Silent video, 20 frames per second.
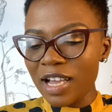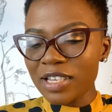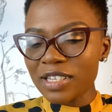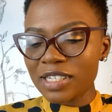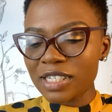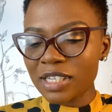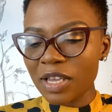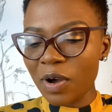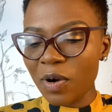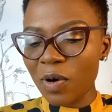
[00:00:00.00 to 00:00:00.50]

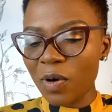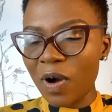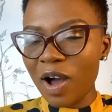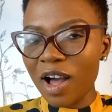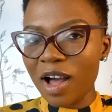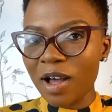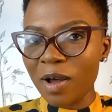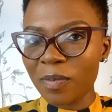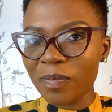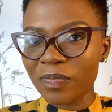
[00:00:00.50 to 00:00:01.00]
So
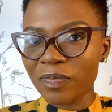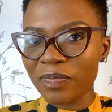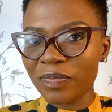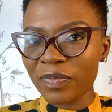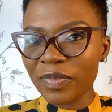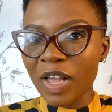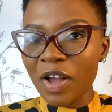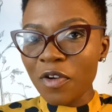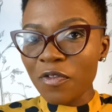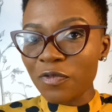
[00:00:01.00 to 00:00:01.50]

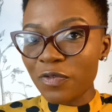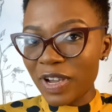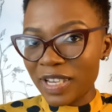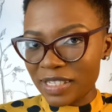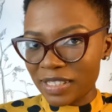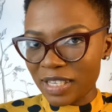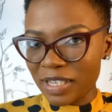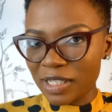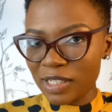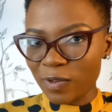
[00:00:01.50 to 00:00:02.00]

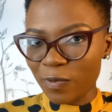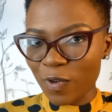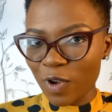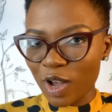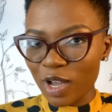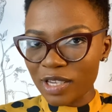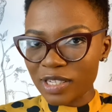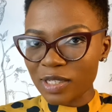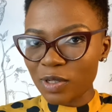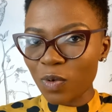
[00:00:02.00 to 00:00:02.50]
first things
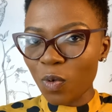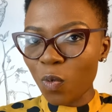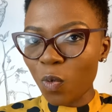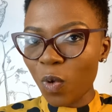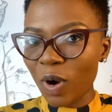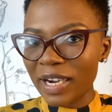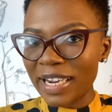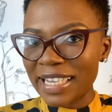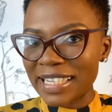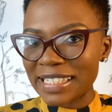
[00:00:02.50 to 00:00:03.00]
first,
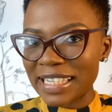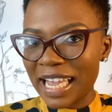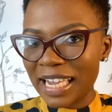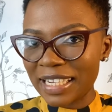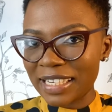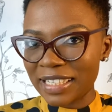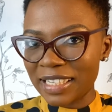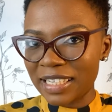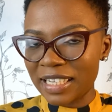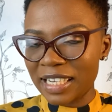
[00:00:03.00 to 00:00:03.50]
what
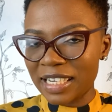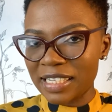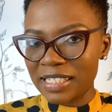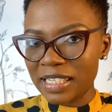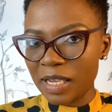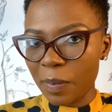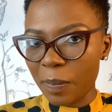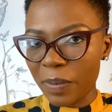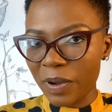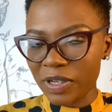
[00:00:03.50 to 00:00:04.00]
exactly is
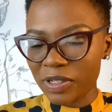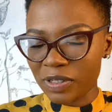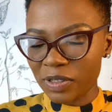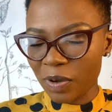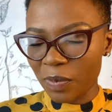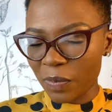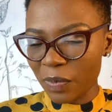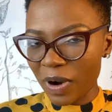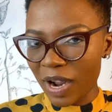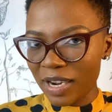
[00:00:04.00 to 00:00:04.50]
a
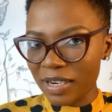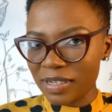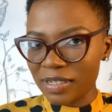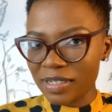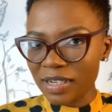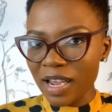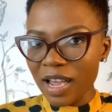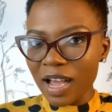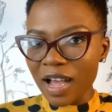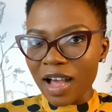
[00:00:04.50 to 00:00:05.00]
personal
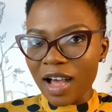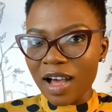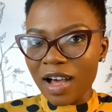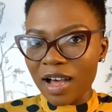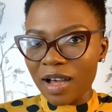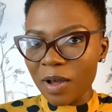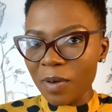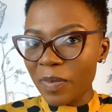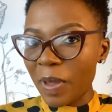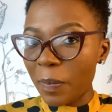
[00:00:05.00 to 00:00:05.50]
brand?
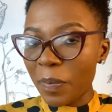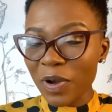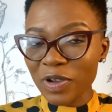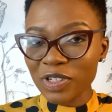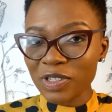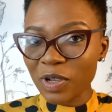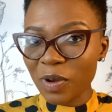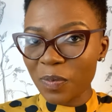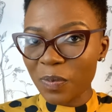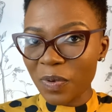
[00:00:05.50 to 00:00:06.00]
A
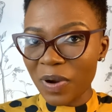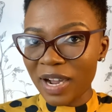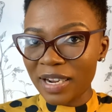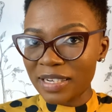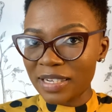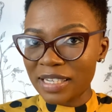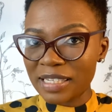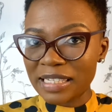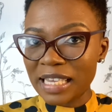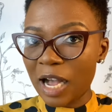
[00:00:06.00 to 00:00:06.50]
personal
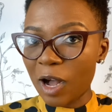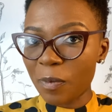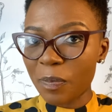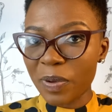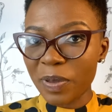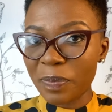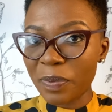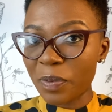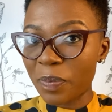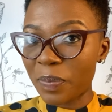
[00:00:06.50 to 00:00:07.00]
brand is how
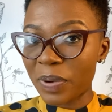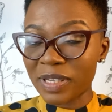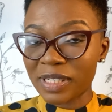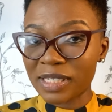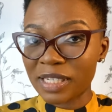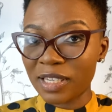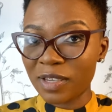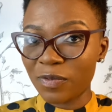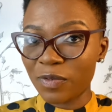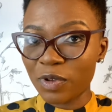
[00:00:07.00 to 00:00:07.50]
people
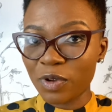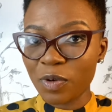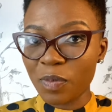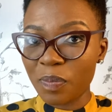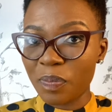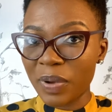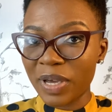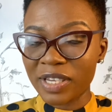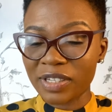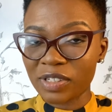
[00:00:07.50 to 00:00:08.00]
perceive you
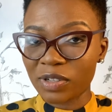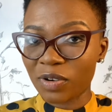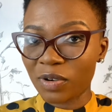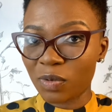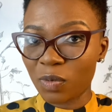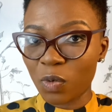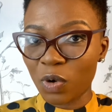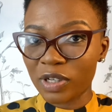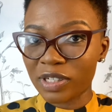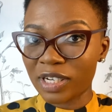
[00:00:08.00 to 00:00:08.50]
based
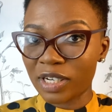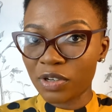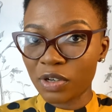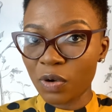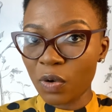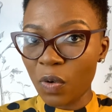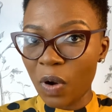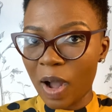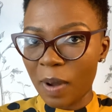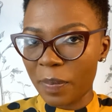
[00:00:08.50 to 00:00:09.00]
on what they
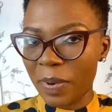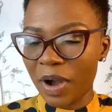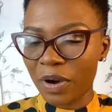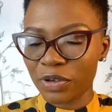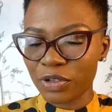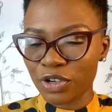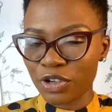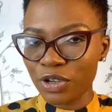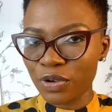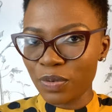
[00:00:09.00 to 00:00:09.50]
know
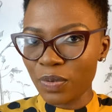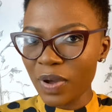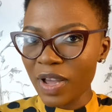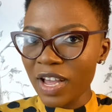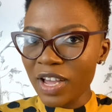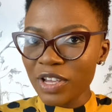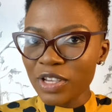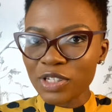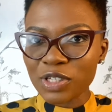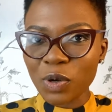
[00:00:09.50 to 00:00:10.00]
about you.
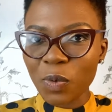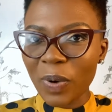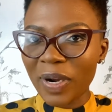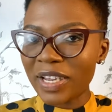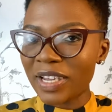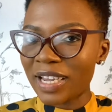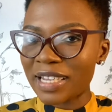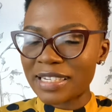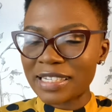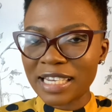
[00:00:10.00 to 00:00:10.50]
So what are
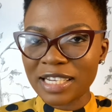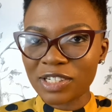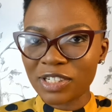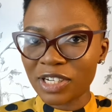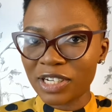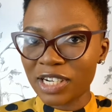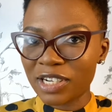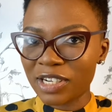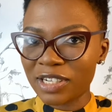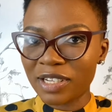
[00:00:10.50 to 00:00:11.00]
you
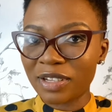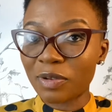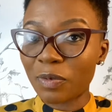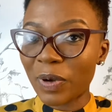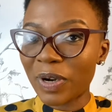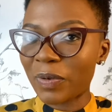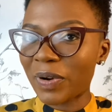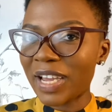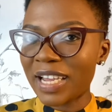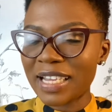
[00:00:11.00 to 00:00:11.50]

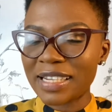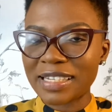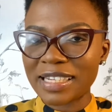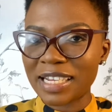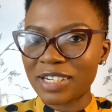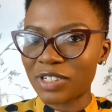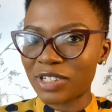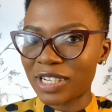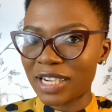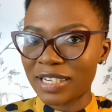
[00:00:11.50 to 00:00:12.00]

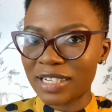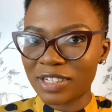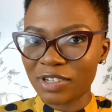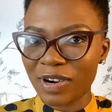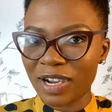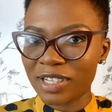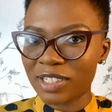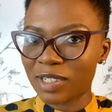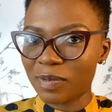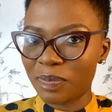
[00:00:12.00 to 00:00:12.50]
intentionally
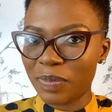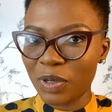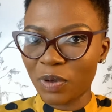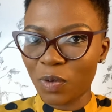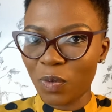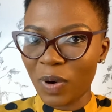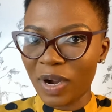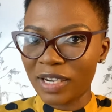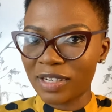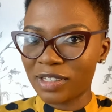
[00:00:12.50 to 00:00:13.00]
trying to
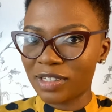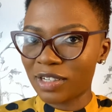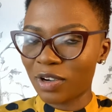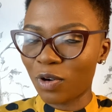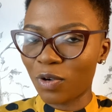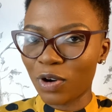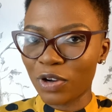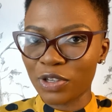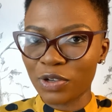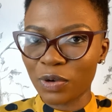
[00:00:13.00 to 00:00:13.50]
build one,
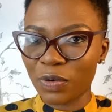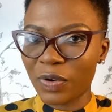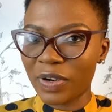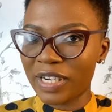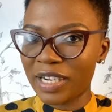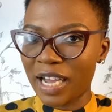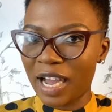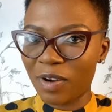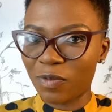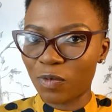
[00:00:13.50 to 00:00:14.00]
or you
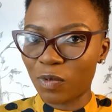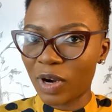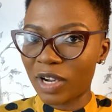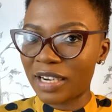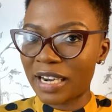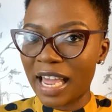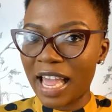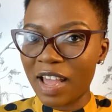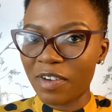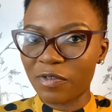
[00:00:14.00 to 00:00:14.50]
already have
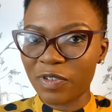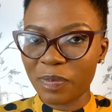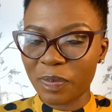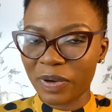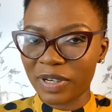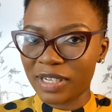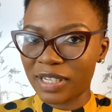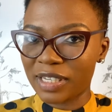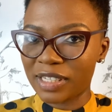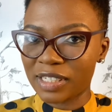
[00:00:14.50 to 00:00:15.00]
one?
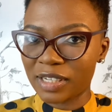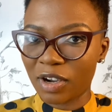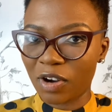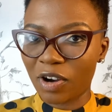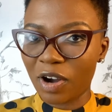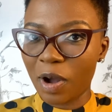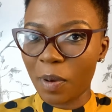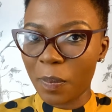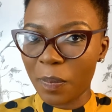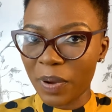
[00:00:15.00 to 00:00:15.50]
Everybody has
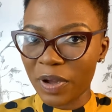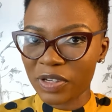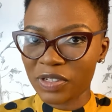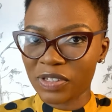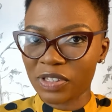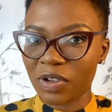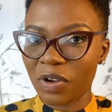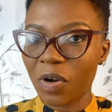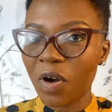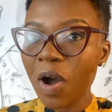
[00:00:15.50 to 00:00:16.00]
got a
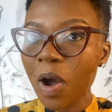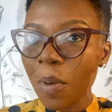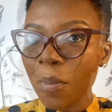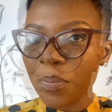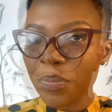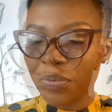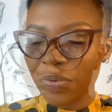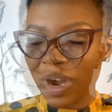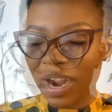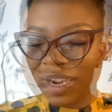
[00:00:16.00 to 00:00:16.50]
personal
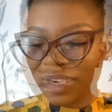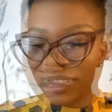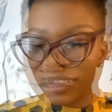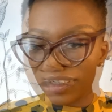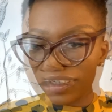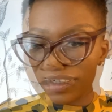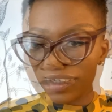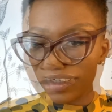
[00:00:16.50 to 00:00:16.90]
brand.